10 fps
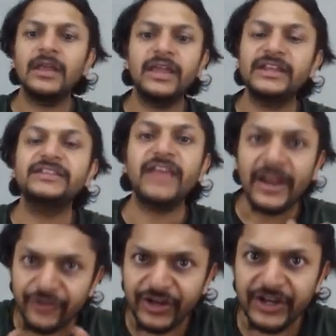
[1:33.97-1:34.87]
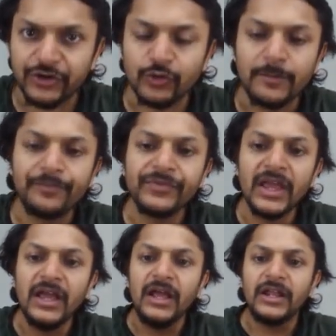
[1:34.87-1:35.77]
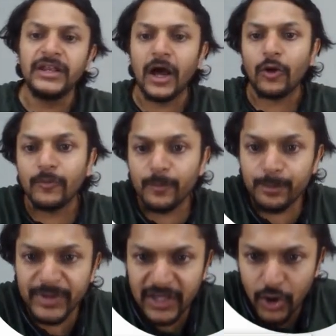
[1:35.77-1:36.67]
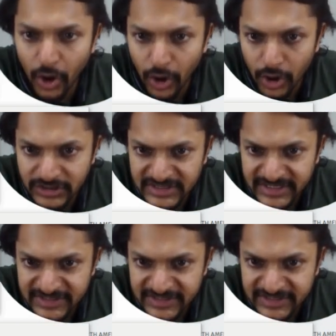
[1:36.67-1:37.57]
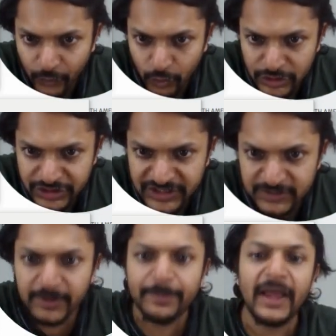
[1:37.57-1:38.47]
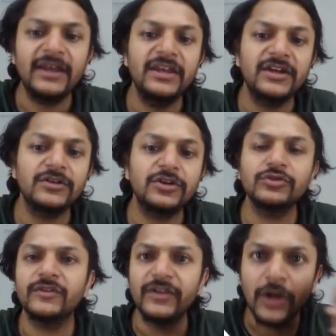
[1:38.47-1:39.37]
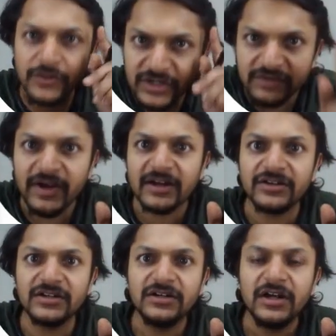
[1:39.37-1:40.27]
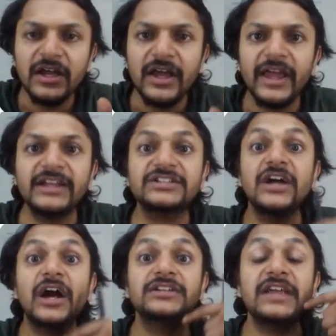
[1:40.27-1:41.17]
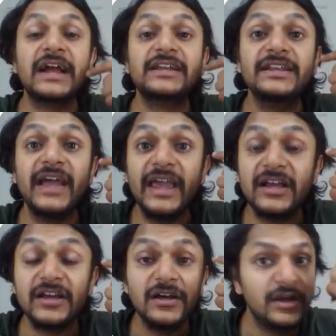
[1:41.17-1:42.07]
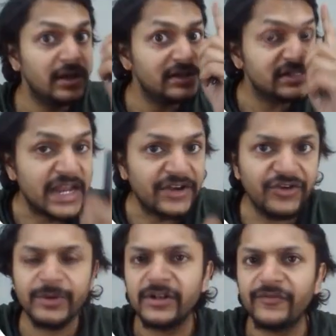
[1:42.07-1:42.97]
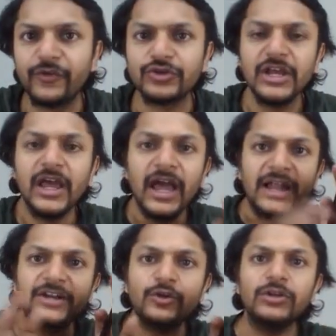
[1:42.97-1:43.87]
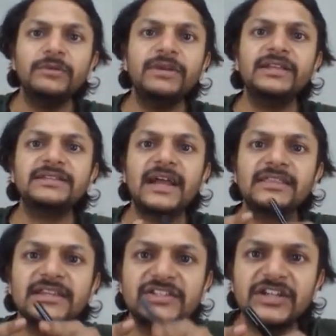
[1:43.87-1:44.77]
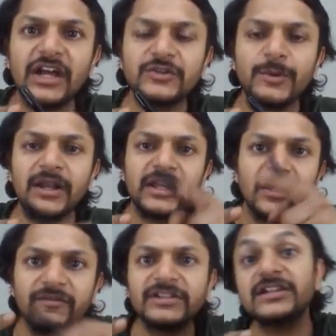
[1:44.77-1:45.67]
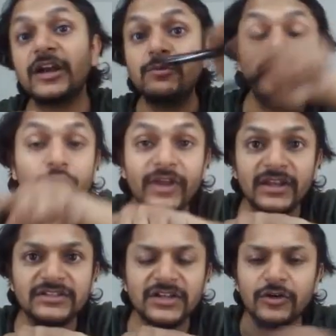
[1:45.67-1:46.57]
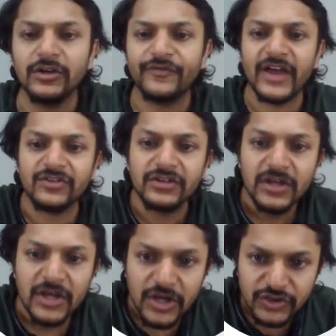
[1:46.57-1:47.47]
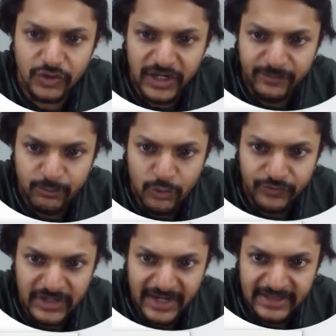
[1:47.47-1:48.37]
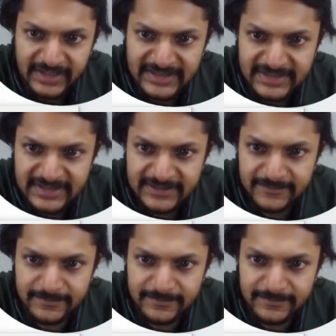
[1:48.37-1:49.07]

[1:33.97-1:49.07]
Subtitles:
it is entering into. Now, because this force is perpendicular to the velocity vector, it starts acting like centripetal force. And it only means that this charged particle will start moving in a circular fashion. So it moves like this,